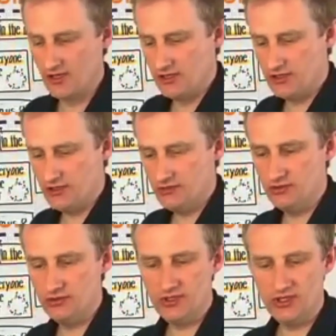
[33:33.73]

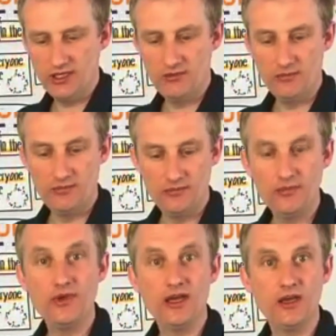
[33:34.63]

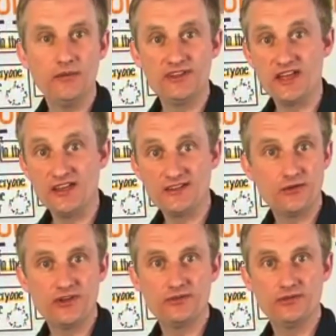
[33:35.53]
it's less
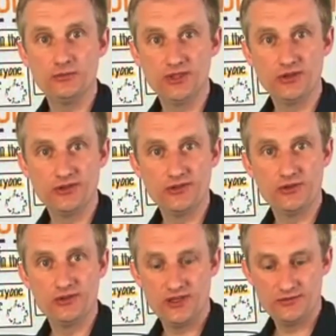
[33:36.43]
stressful because you
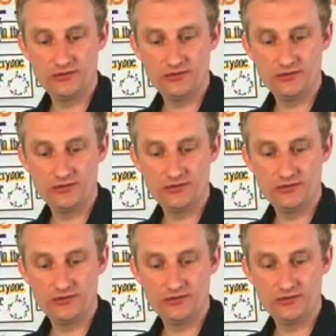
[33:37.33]
don't have